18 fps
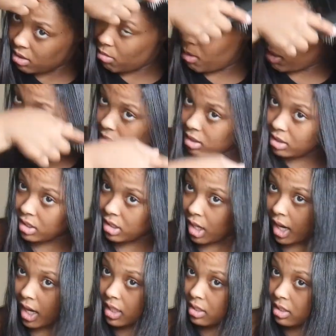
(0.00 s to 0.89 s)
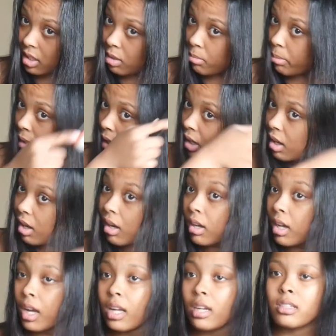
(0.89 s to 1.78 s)
My little track slipping and all
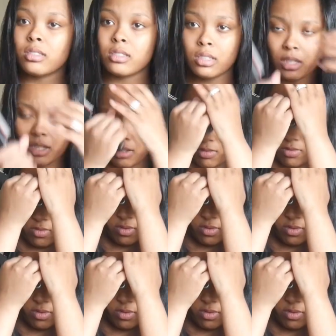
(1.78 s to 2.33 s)
kind of stuff.